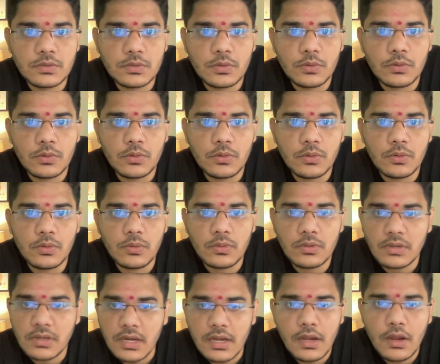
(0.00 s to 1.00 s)

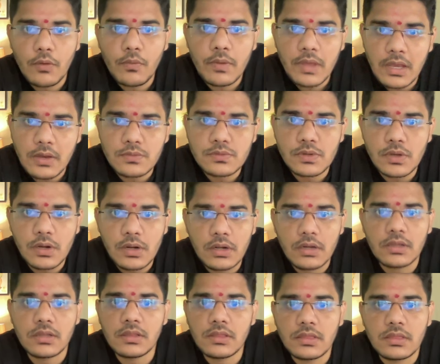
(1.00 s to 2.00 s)
So till now we have solved